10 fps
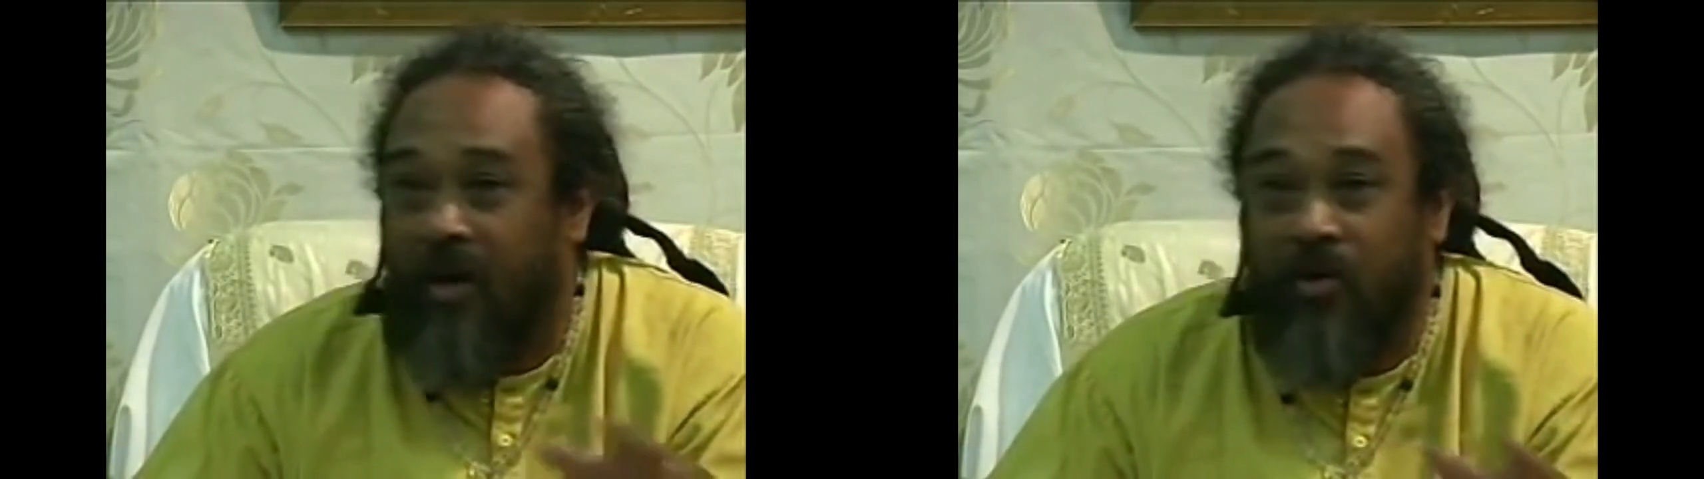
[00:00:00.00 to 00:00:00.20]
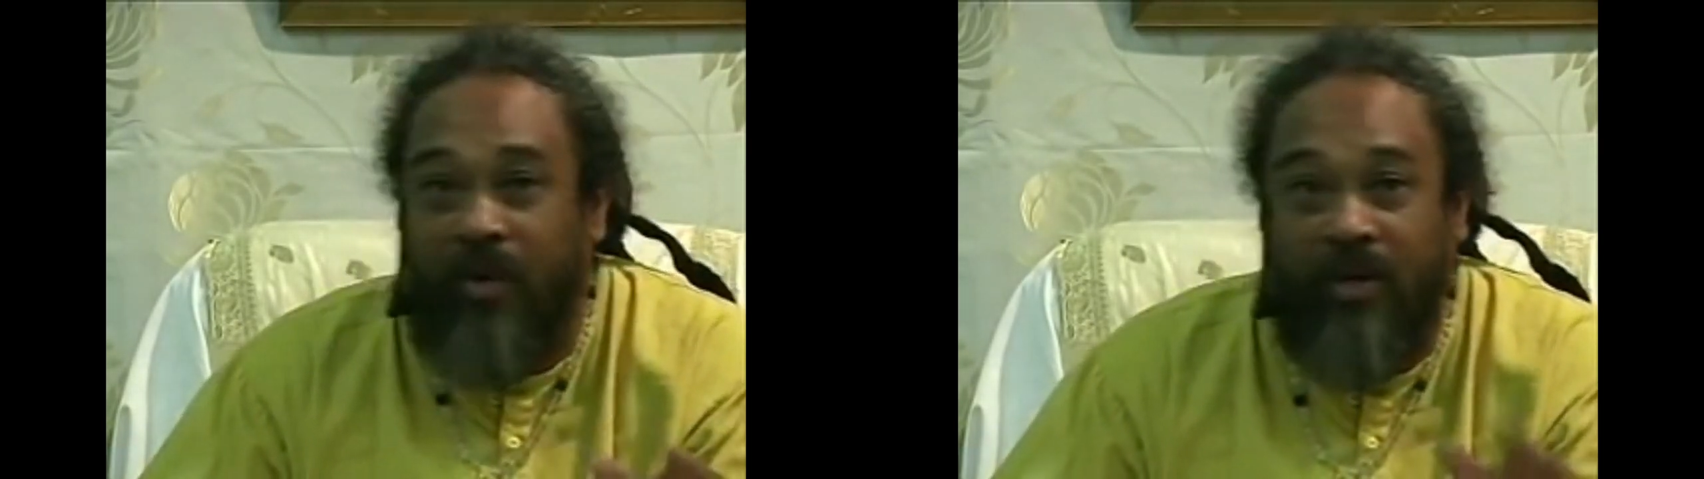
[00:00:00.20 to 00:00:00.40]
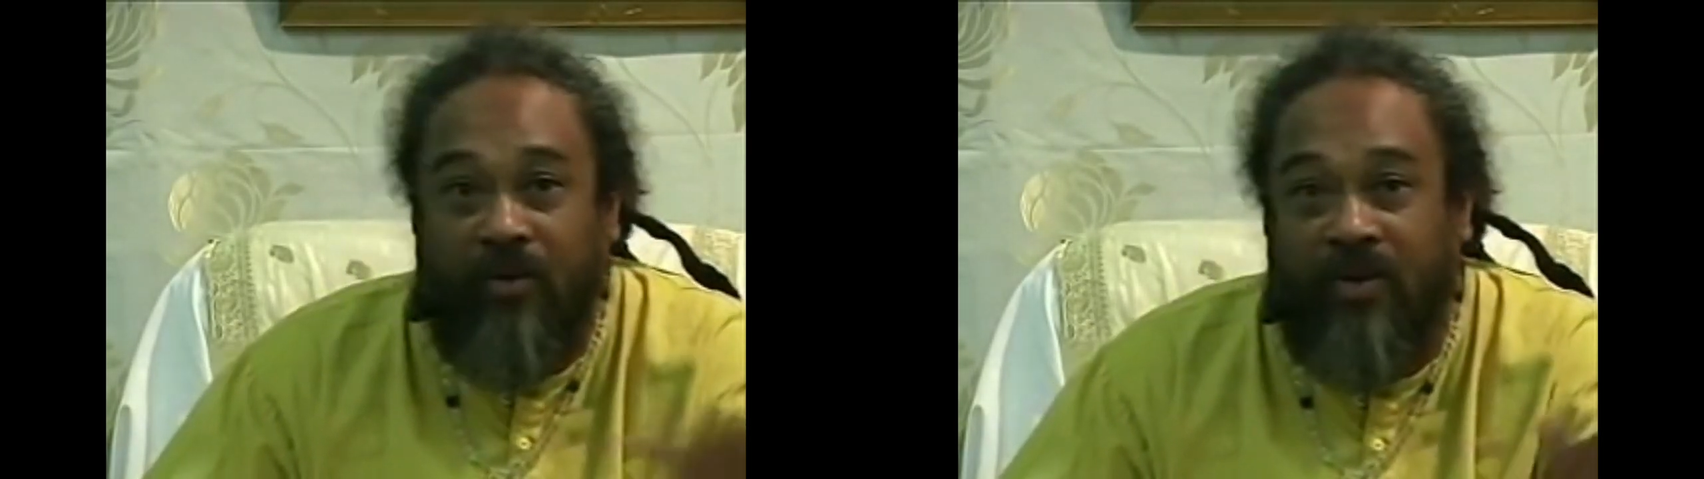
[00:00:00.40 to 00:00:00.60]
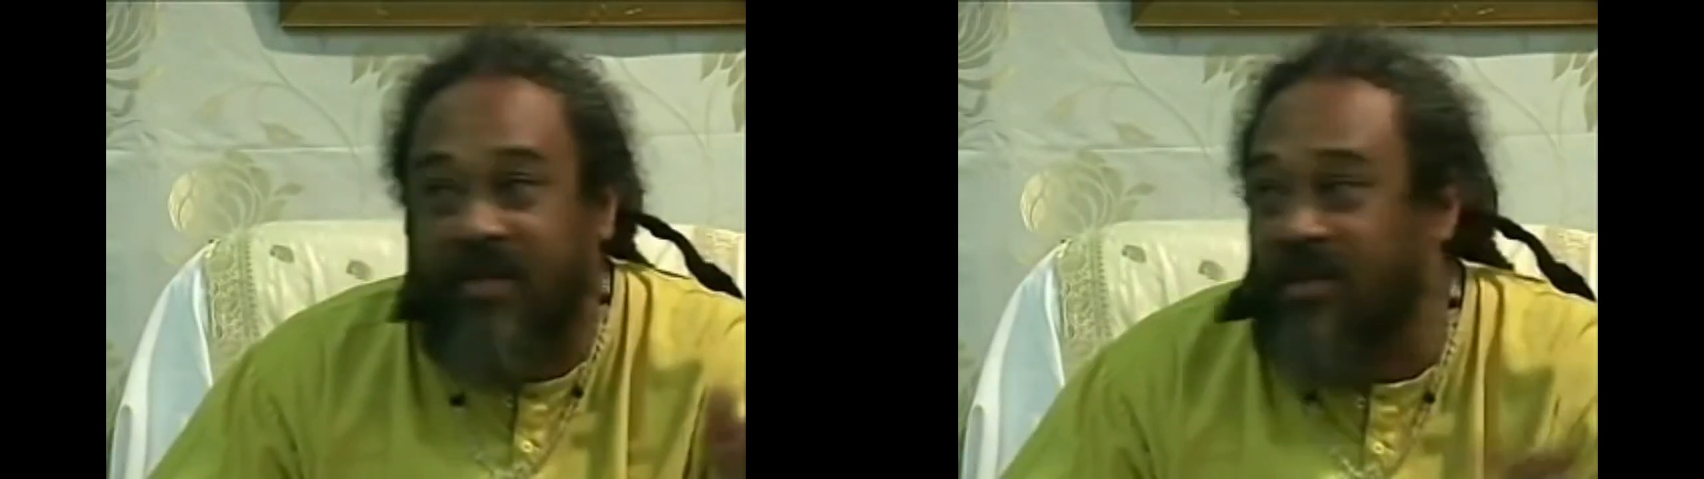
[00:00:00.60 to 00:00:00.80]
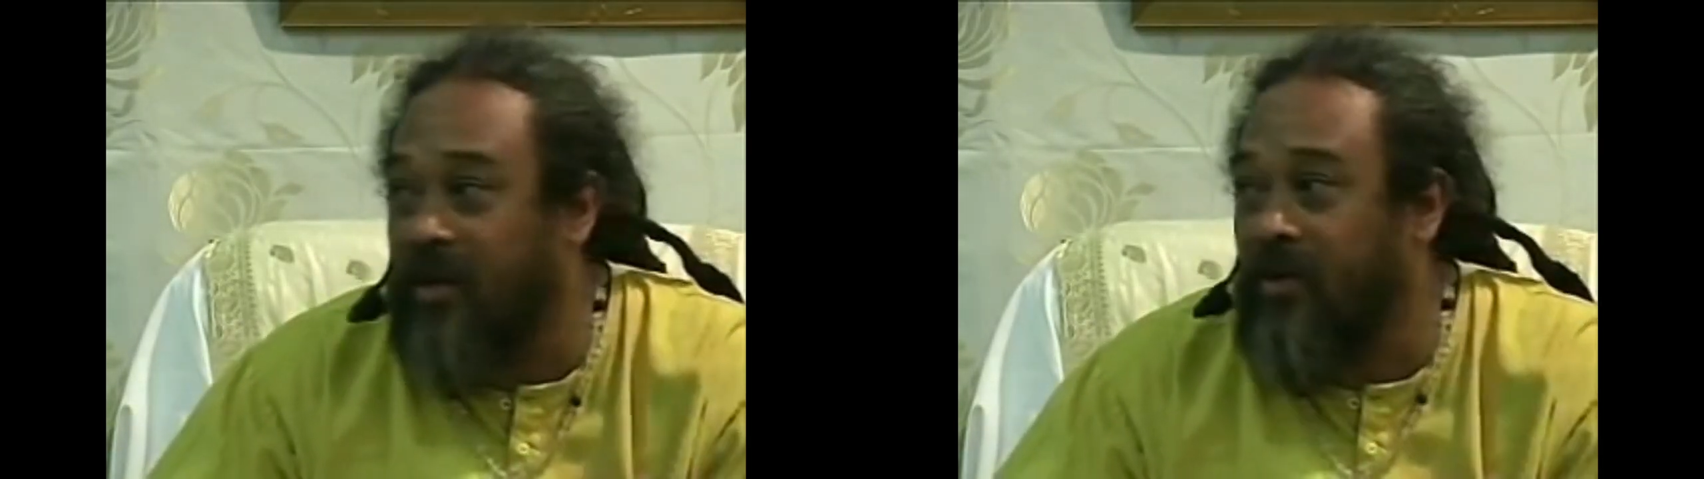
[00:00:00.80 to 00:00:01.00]
how do I do
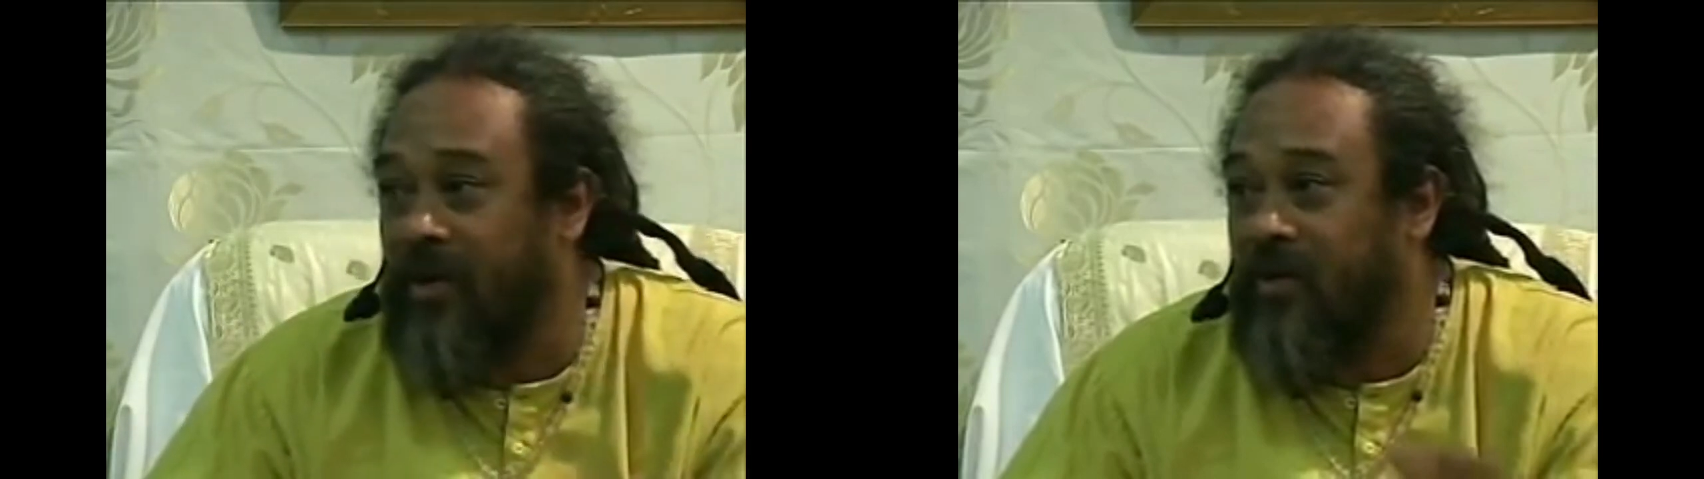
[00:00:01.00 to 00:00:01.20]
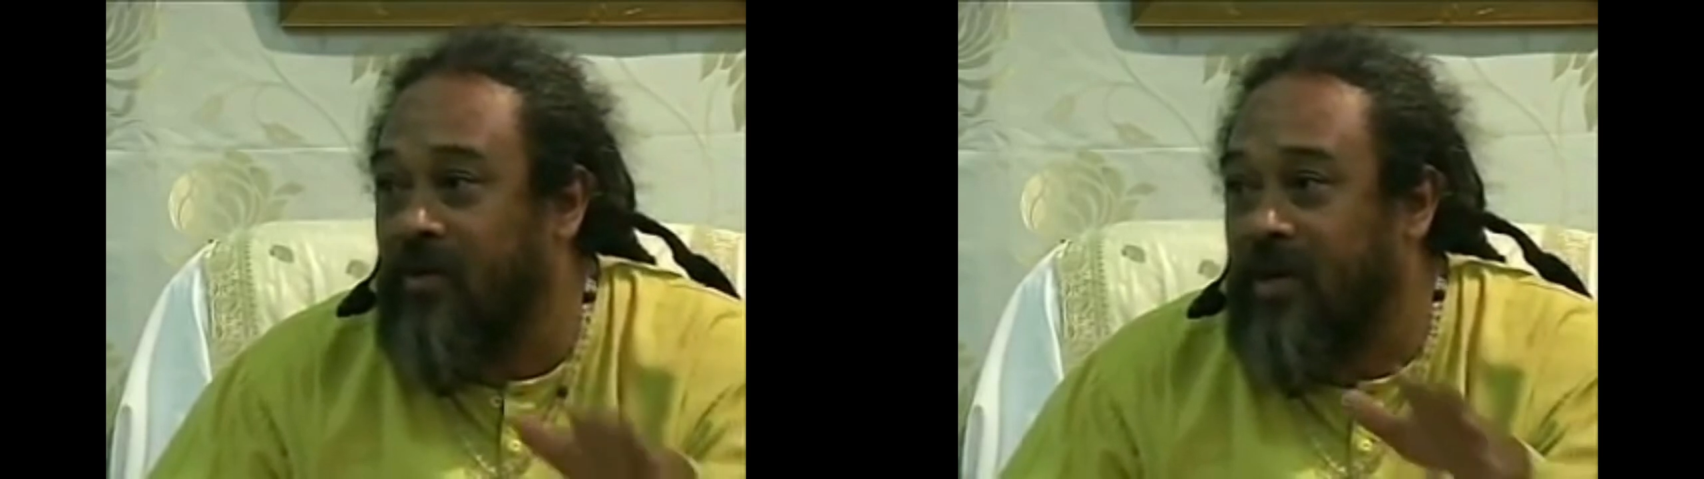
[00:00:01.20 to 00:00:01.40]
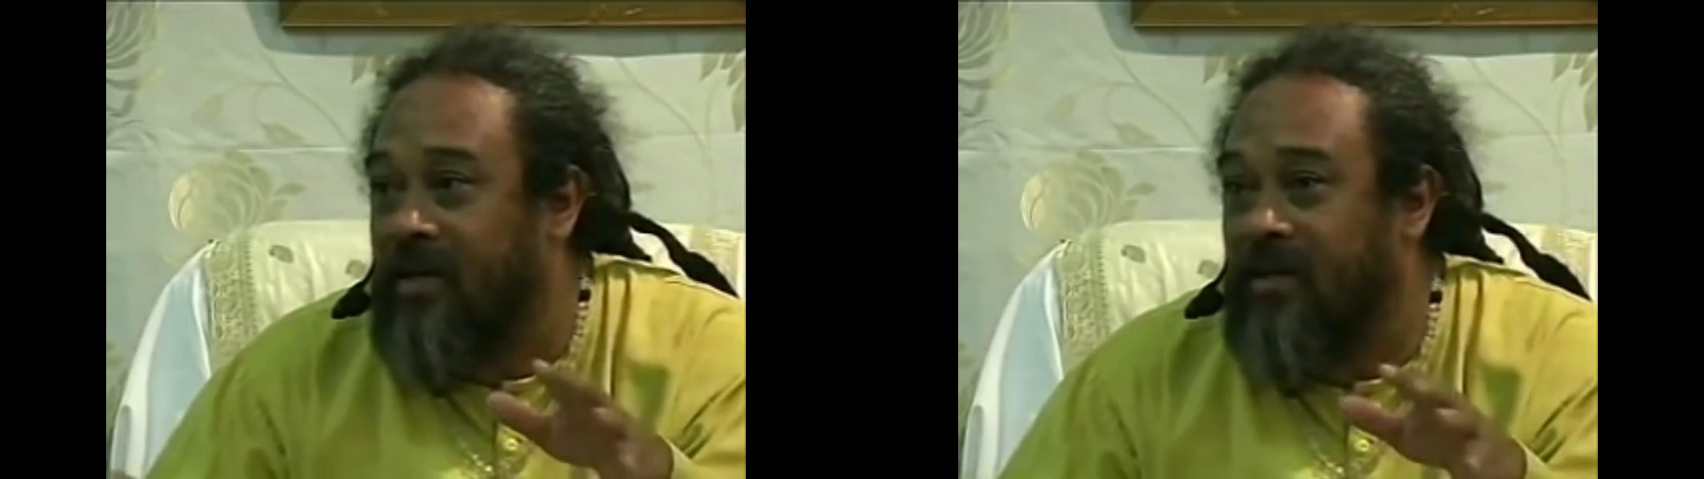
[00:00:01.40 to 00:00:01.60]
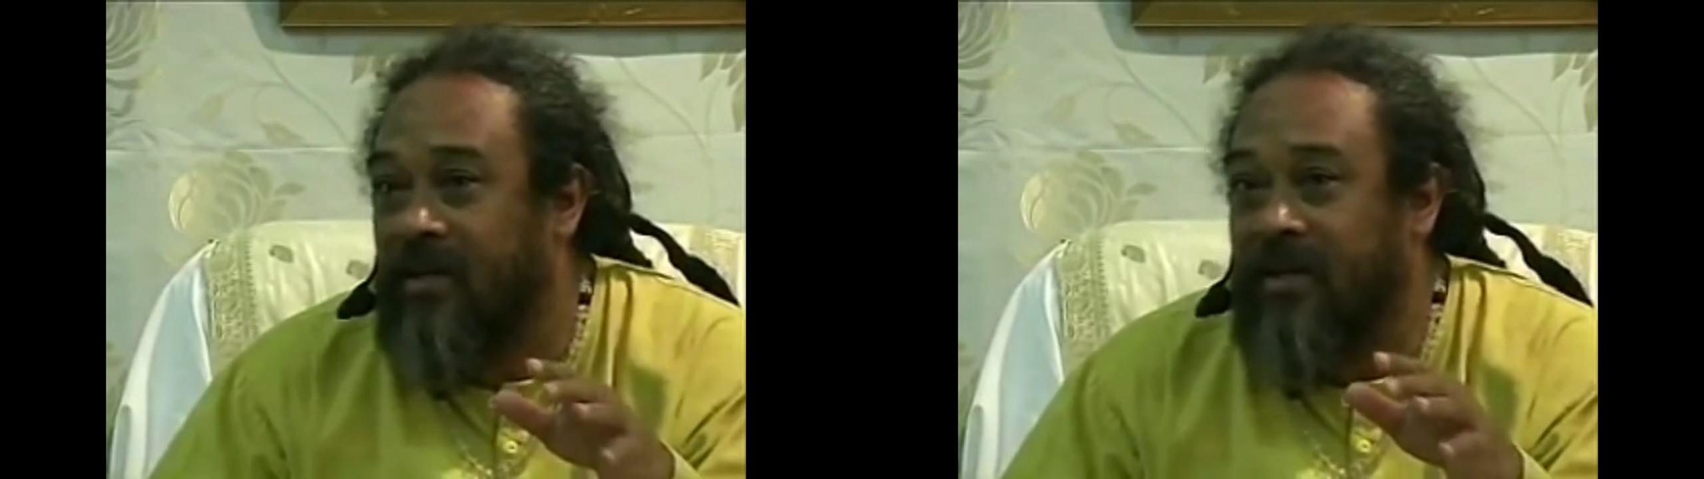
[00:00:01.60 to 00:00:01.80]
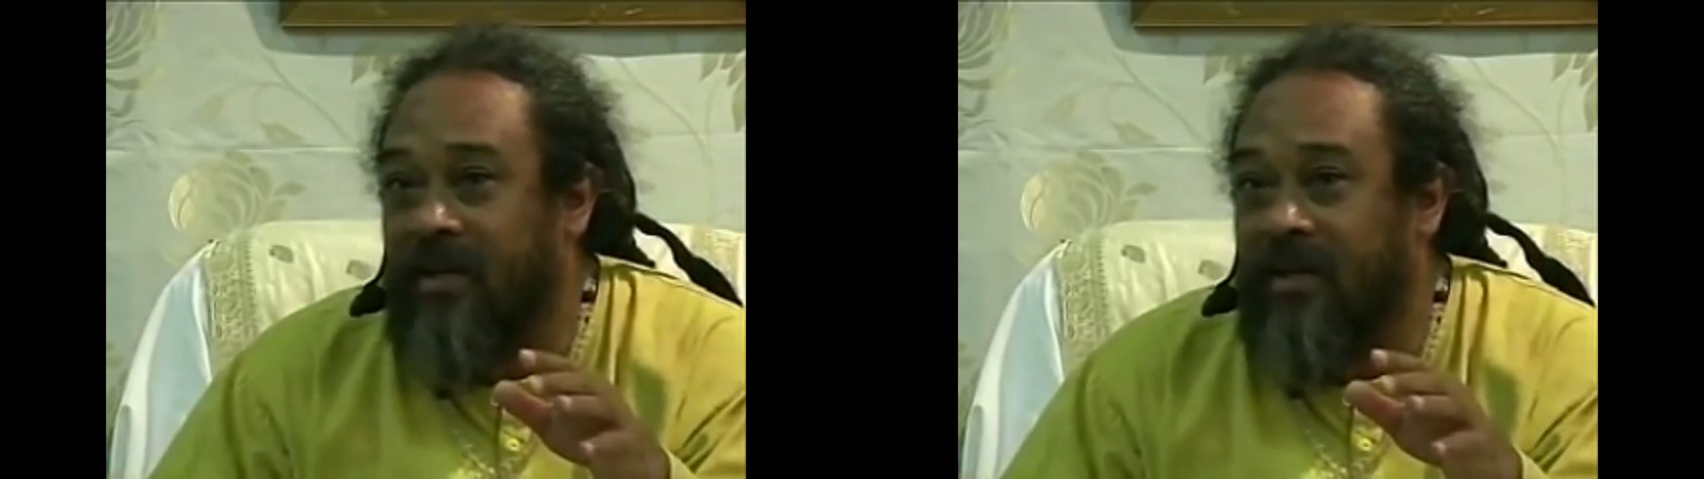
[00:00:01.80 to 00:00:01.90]
this, how do I do that?